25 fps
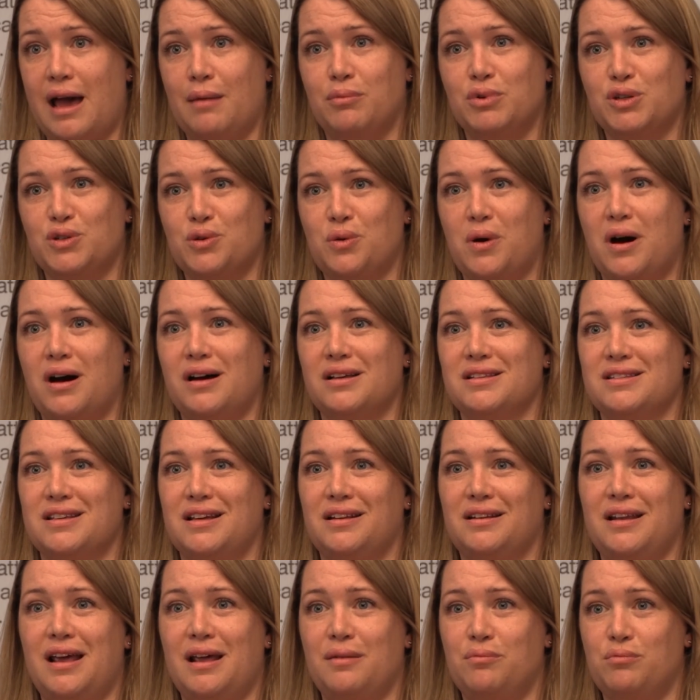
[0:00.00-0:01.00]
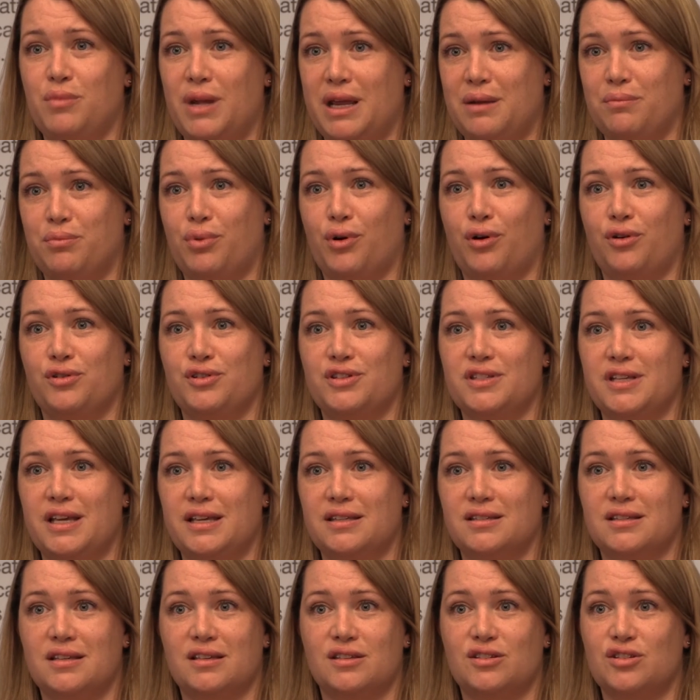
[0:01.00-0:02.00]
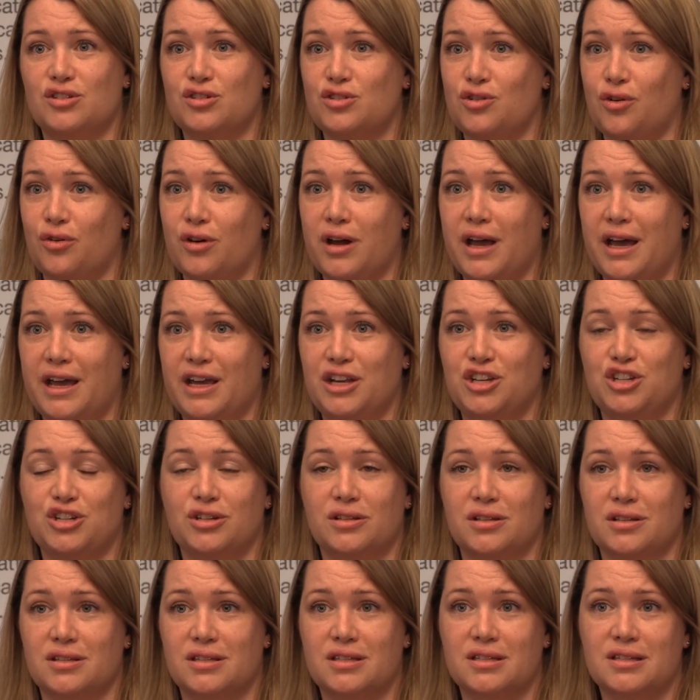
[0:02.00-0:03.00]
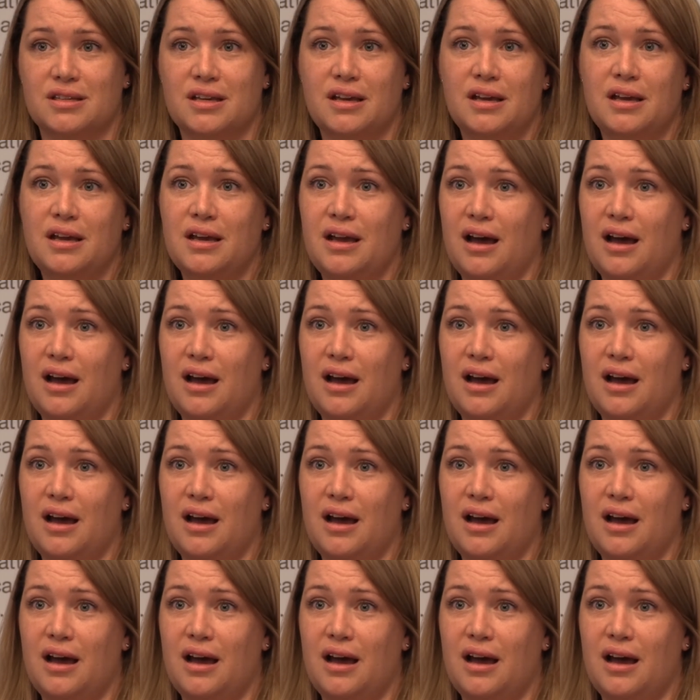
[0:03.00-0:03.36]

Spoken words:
abattoirs and meat processors, stock agents,